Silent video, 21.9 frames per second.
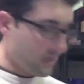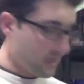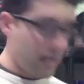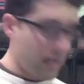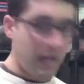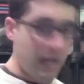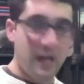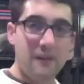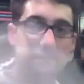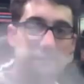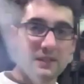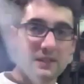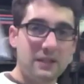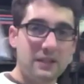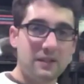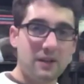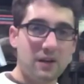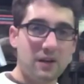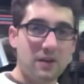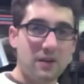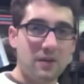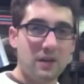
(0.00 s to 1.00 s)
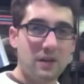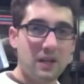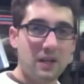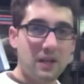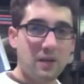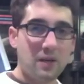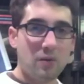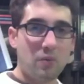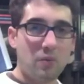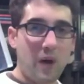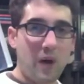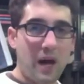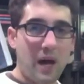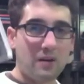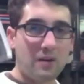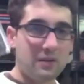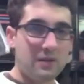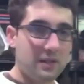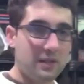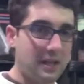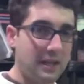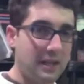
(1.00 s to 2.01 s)
F-Zero, wow,
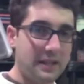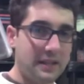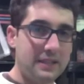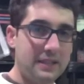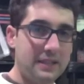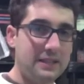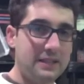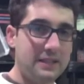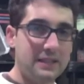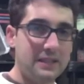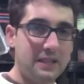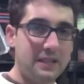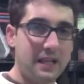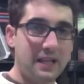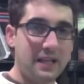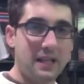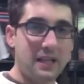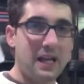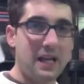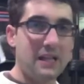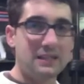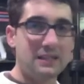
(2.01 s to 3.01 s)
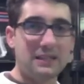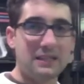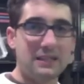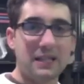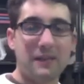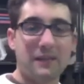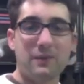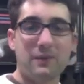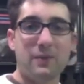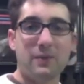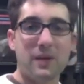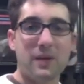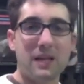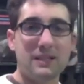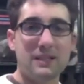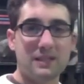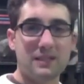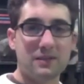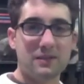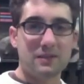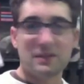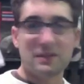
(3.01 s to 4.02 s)
this is a classic. Everyone has this
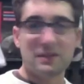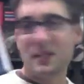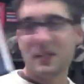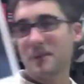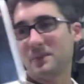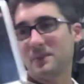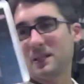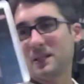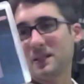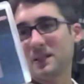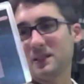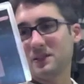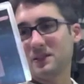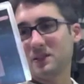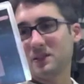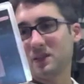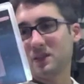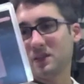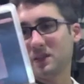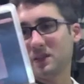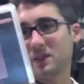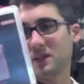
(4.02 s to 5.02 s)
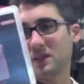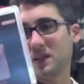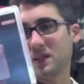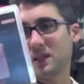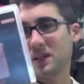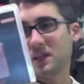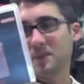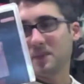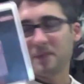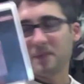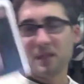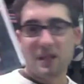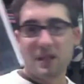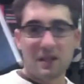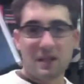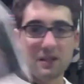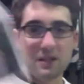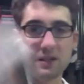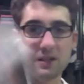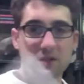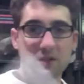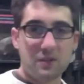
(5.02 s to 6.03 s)
on their top 10 list on
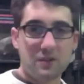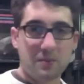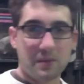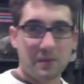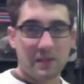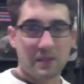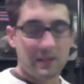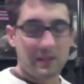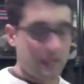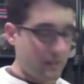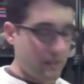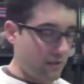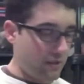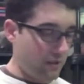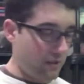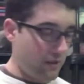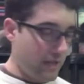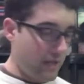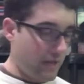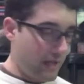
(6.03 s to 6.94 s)
the Super Nintendo.